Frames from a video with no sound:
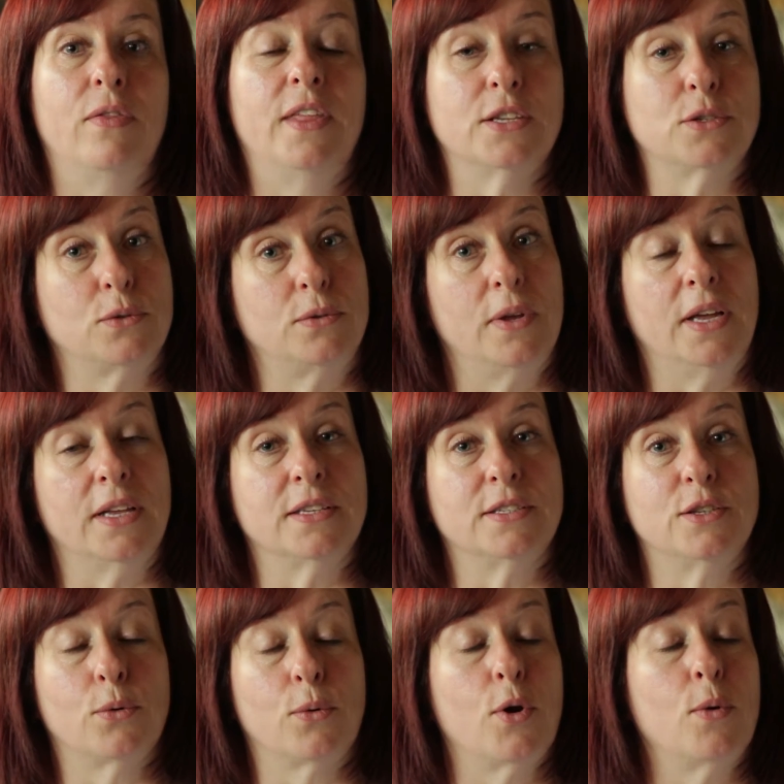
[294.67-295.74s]
This
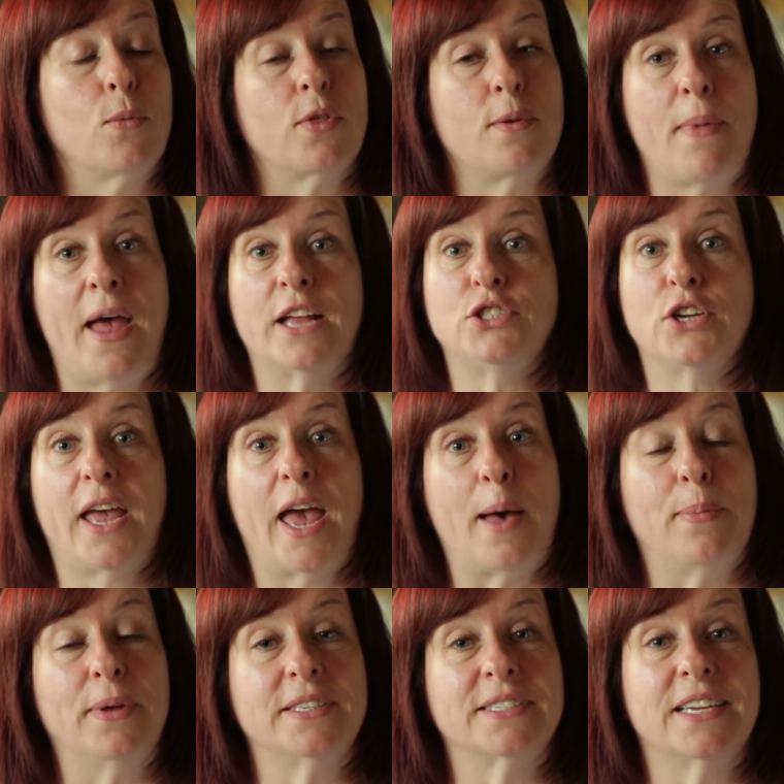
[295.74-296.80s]
is the room where the magic
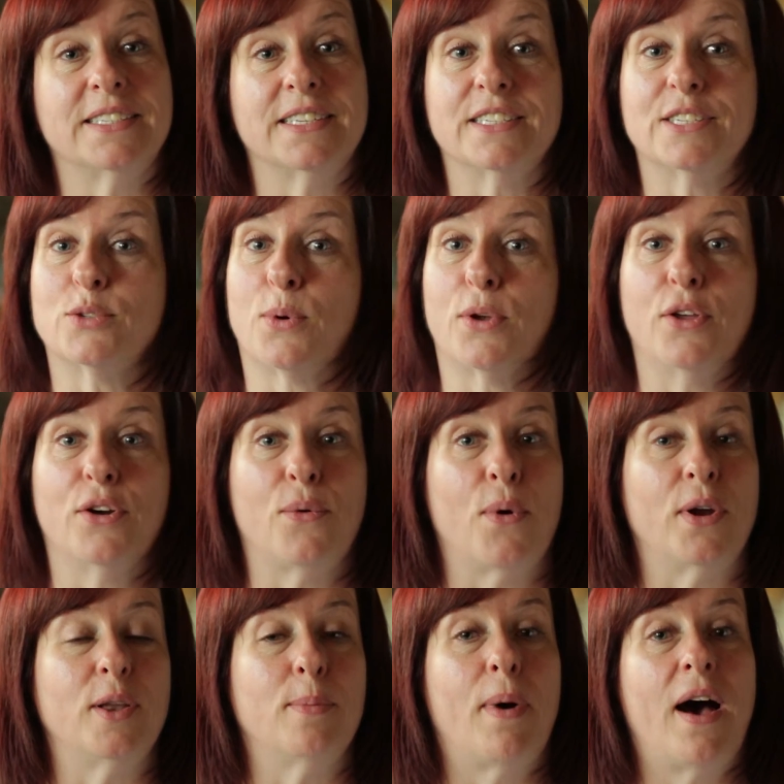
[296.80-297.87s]
happens, because this is where they're
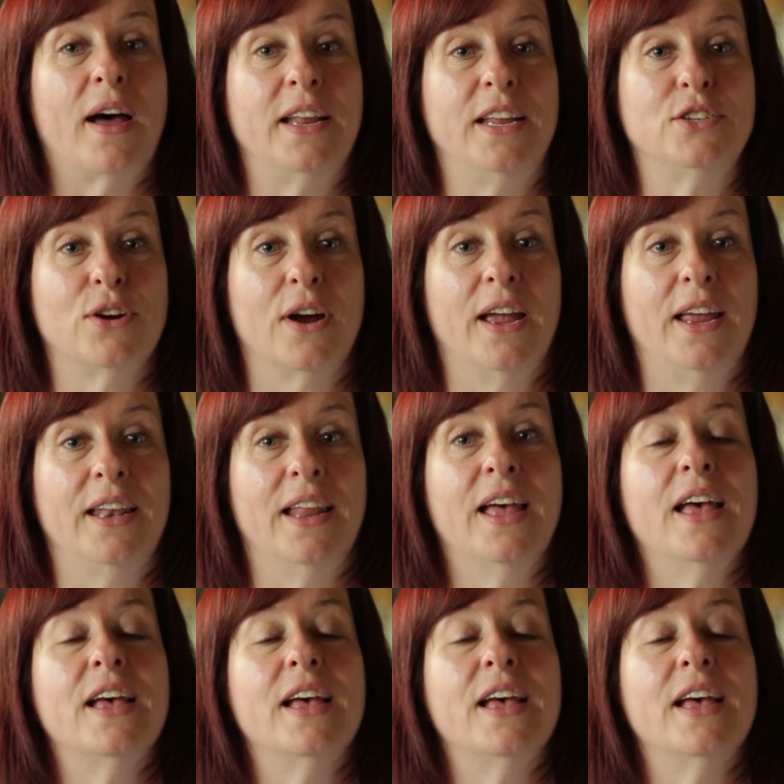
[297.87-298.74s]
going to potty train.